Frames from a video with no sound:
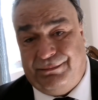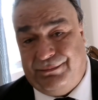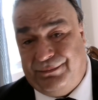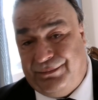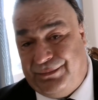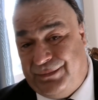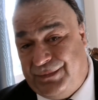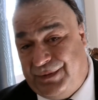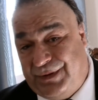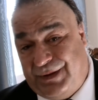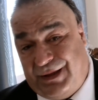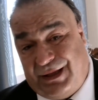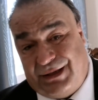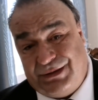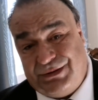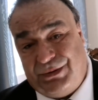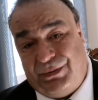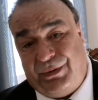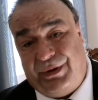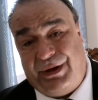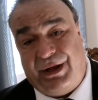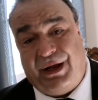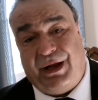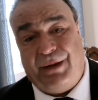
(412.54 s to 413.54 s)
That's the
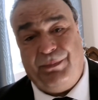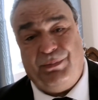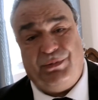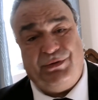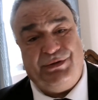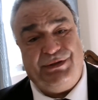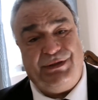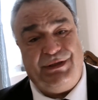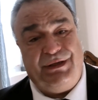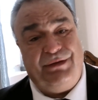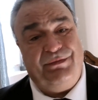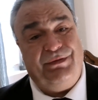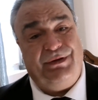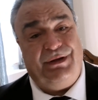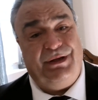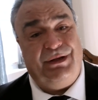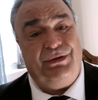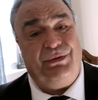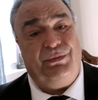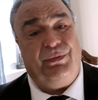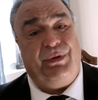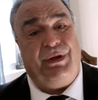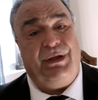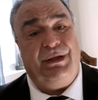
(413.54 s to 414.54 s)
way I perceive it
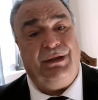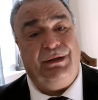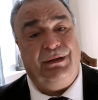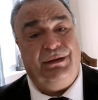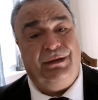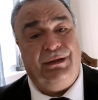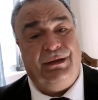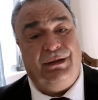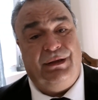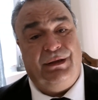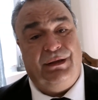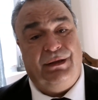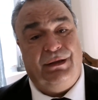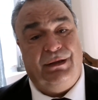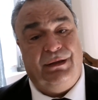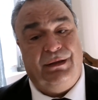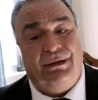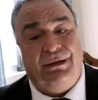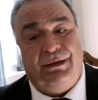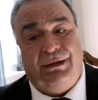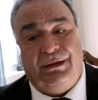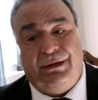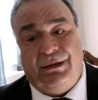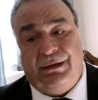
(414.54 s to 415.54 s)
anyway.
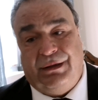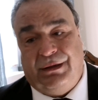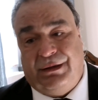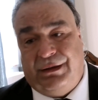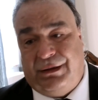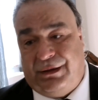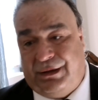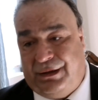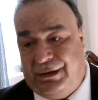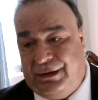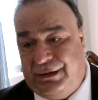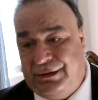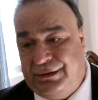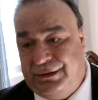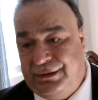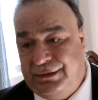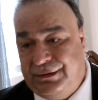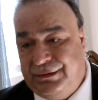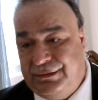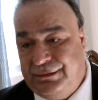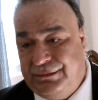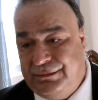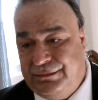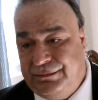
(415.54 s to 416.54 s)
And
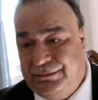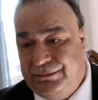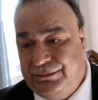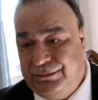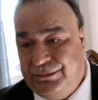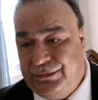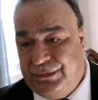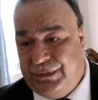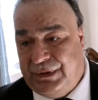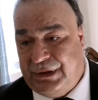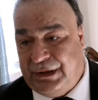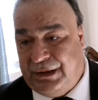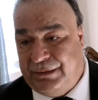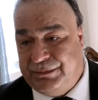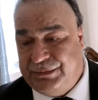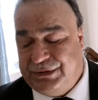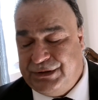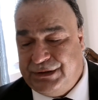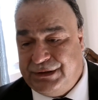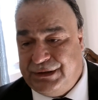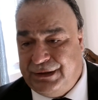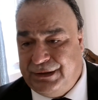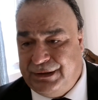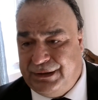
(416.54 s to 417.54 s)
I'm
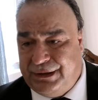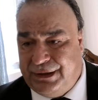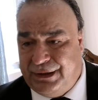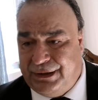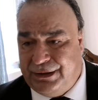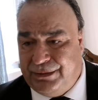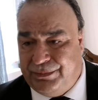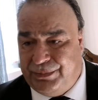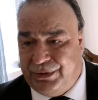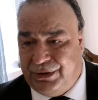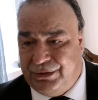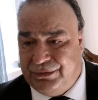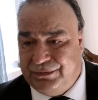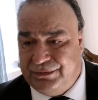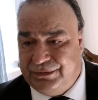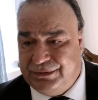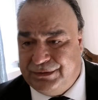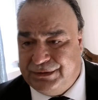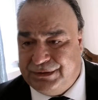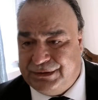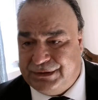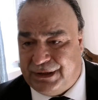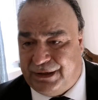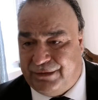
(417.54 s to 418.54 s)
sitting at about
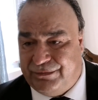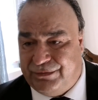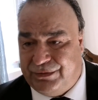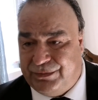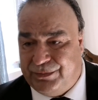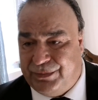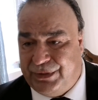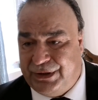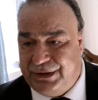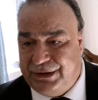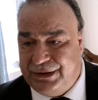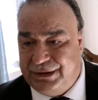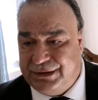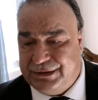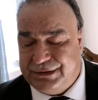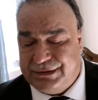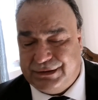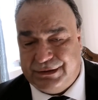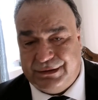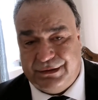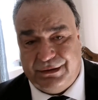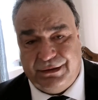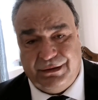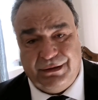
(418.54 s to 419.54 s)
7 minutes.